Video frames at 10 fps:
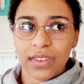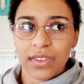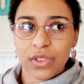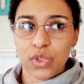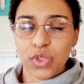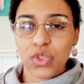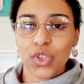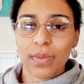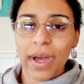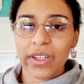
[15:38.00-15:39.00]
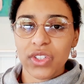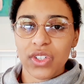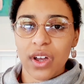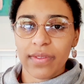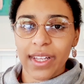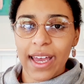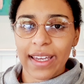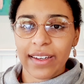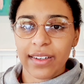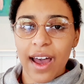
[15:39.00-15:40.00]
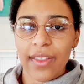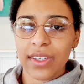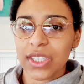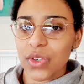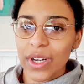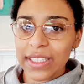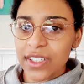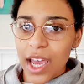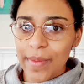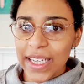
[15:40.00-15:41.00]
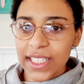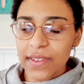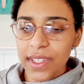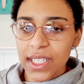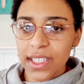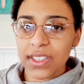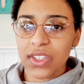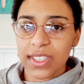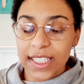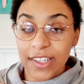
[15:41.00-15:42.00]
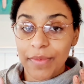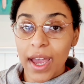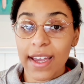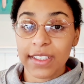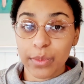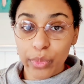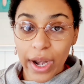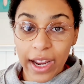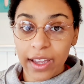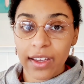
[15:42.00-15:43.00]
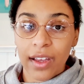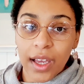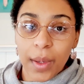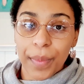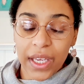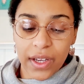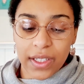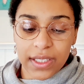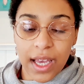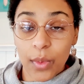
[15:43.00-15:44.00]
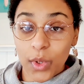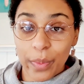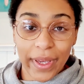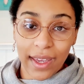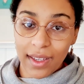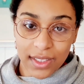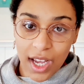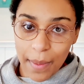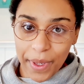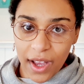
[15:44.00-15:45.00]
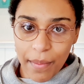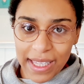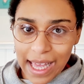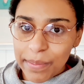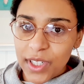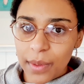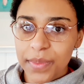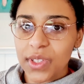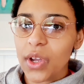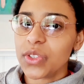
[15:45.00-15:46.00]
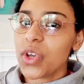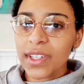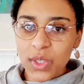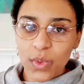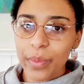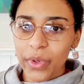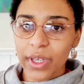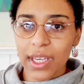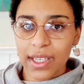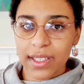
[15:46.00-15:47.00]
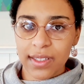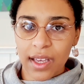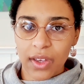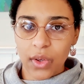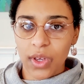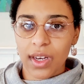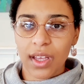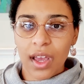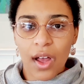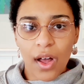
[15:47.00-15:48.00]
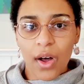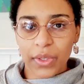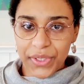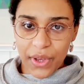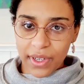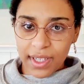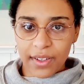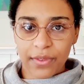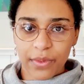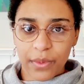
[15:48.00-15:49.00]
do too much of like other screen time activities, just to give my eyes a break, because I will be typing on my laptop. So turning to a book is a good alternative.